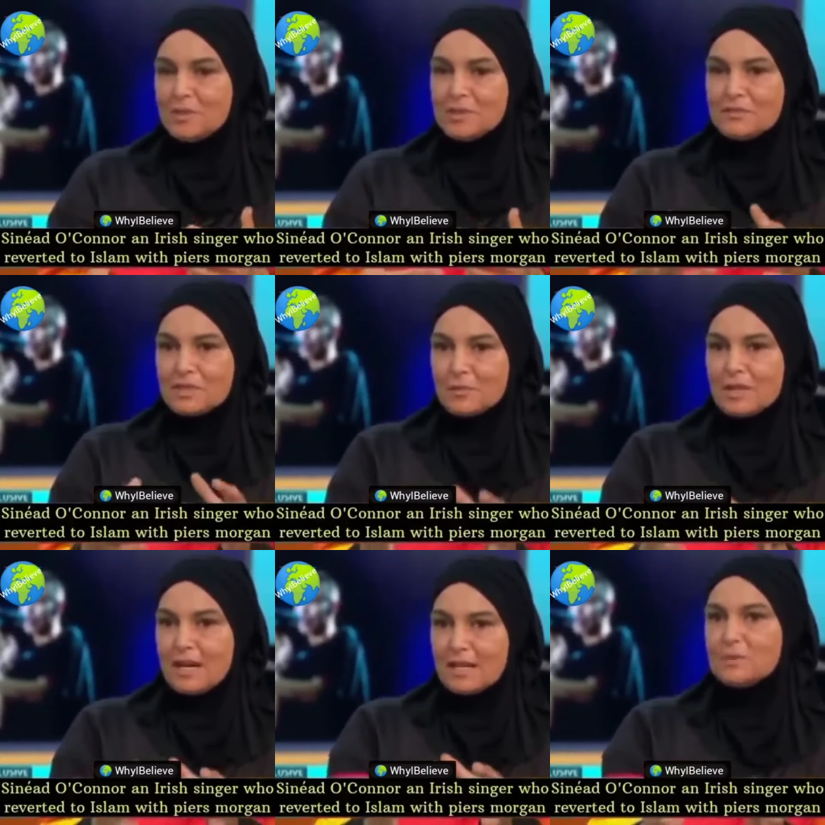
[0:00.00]
But if
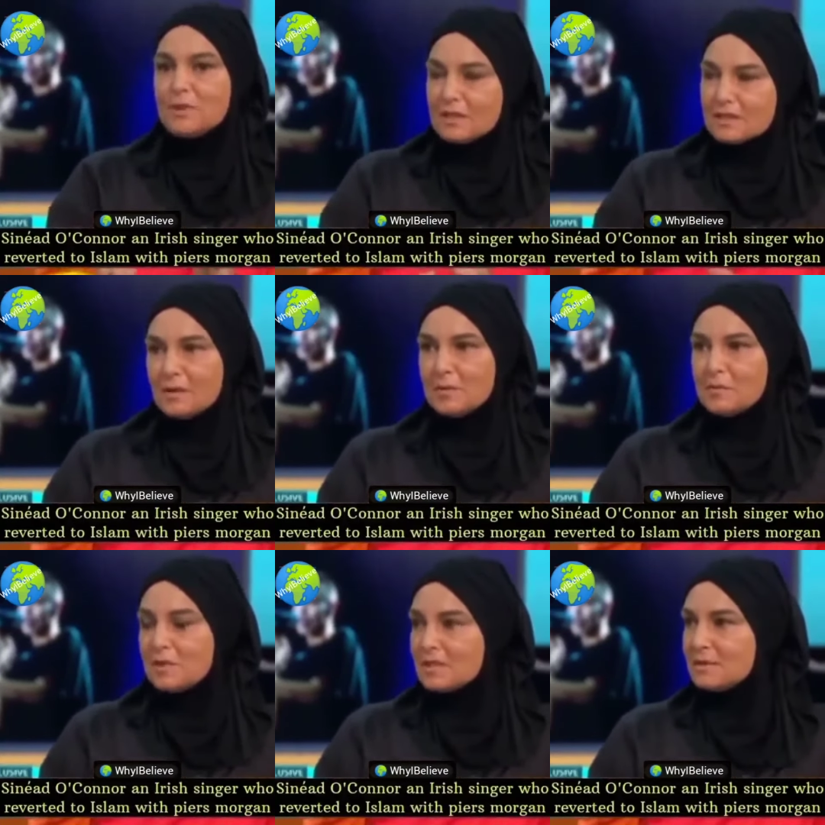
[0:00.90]
somebody hates me because I'm
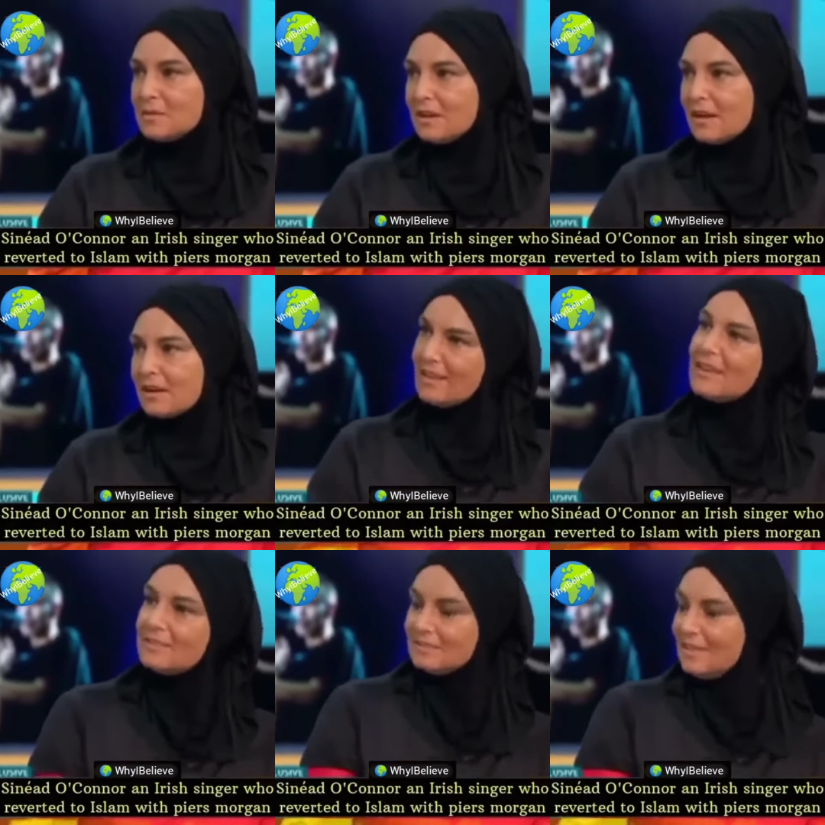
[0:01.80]
a Muslim, I
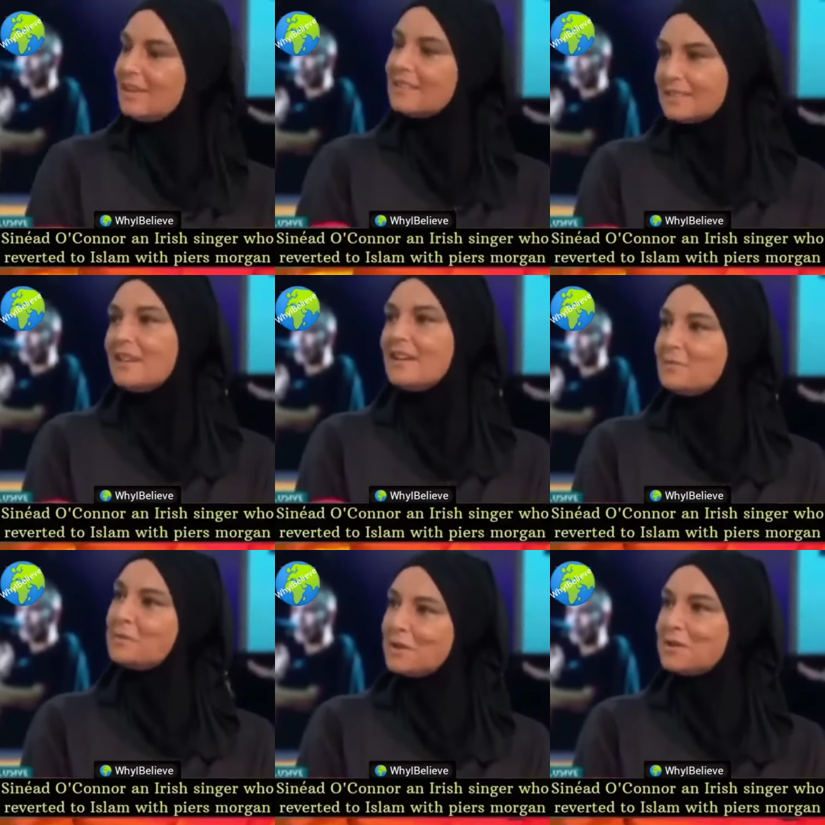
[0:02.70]
kind of
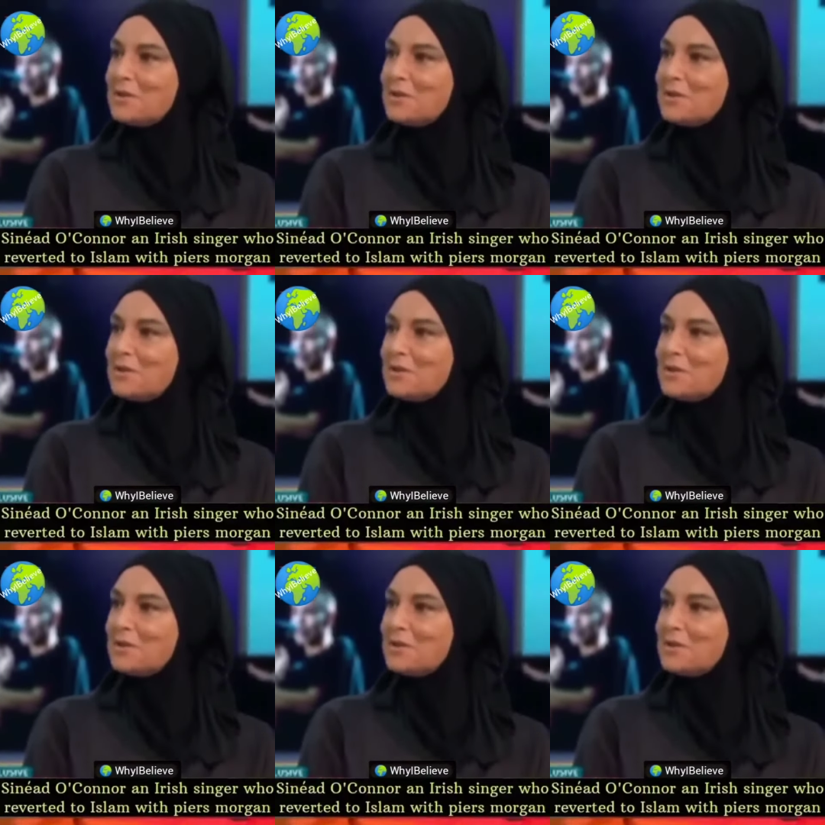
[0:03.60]
stand up a bit